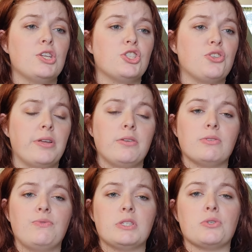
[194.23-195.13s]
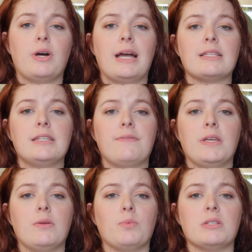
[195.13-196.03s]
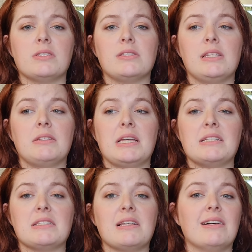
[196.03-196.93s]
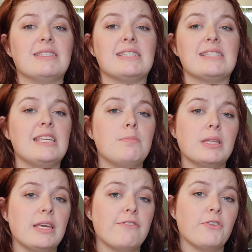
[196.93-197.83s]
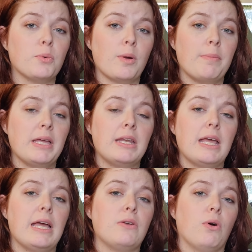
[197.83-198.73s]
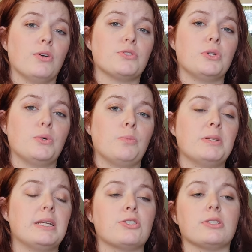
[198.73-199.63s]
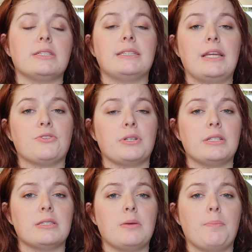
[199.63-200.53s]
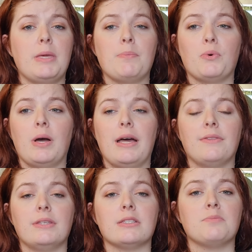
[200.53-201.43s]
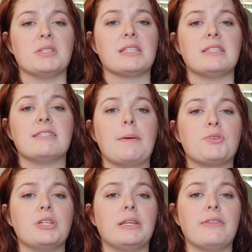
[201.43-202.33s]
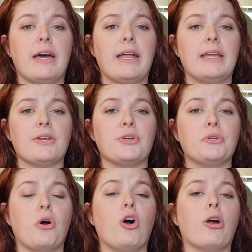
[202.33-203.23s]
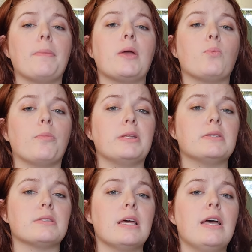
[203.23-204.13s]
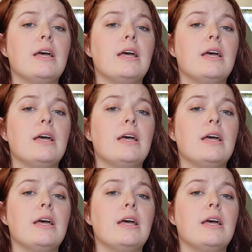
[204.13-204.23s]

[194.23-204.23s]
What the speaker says: Strenuous physical activity was seen as unseemly for women and also potentially dangerous. People had this misconception that it could harm a woman's